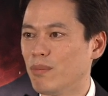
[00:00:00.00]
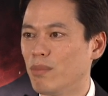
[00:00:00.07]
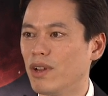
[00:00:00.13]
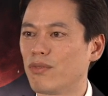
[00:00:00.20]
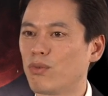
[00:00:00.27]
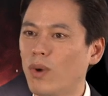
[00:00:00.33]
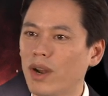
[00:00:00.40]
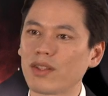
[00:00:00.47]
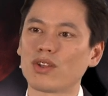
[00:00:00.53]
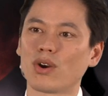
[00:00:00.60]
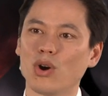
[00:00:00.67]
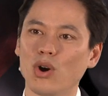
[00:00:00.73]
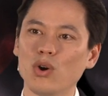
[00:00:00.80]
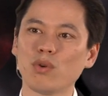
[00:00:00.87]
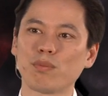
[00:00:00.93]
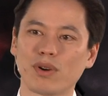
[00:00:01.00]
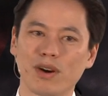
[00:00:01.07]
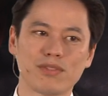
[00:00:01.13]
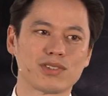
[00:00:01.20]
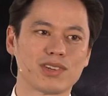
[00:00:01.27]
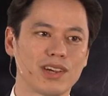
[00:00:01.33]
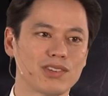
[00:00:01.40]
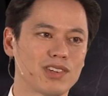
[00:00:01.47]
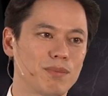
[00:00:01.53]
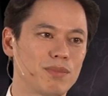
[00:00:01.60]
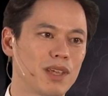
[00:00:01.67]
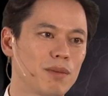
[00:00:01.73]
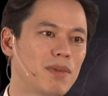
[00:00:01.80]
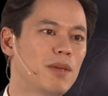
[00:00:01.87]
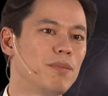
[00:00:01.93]
But if one of their own prophesies
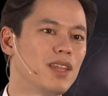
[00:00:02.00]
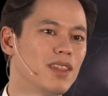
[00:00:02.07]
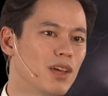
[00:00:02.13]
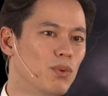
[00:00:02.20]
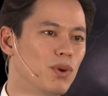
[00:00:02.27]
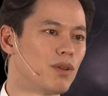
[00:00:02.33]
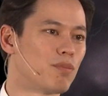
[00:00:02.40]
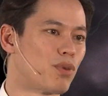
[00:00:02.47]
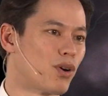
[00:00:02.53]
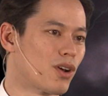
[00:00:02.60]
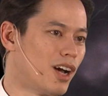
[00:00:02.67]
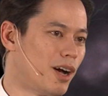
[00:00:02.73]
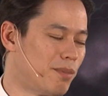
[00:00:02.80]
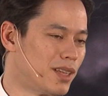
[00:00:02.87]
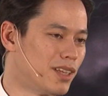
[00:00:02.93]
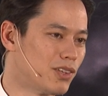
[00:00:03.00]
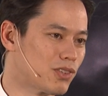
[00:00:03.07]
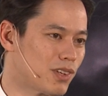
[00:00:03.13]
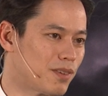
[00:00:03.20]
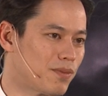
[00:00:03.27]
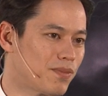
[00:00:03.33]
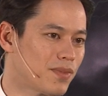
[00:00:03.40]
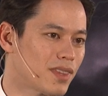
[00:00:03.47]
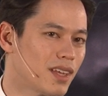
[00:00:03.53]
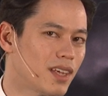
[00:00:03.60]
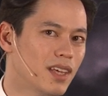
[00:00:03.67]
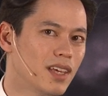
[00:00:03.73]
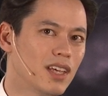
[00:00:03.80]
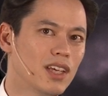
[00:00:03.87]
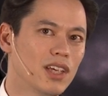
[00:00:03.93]
something, maybe they would perk up and listen.
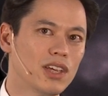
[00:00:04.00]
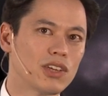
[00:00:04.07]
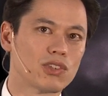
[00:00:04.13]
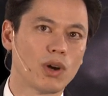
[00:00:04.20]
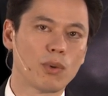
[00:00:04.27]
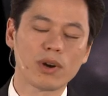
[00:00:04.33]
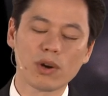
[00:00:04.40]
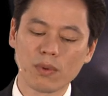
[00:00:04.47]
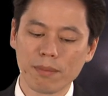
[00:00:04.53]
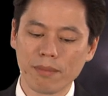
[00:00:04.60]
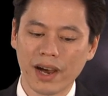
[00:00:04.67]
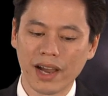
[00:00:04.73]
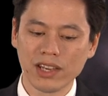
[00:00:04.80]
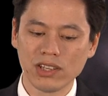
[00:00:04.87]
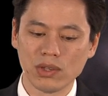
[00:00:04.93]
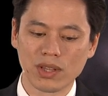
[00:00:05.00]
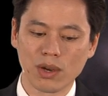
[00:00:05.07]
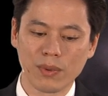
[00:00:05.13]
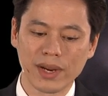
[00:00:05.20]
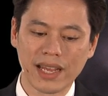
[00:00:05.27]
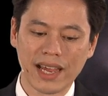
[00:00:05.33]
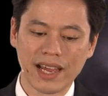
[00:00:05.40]
So I want to remind you that when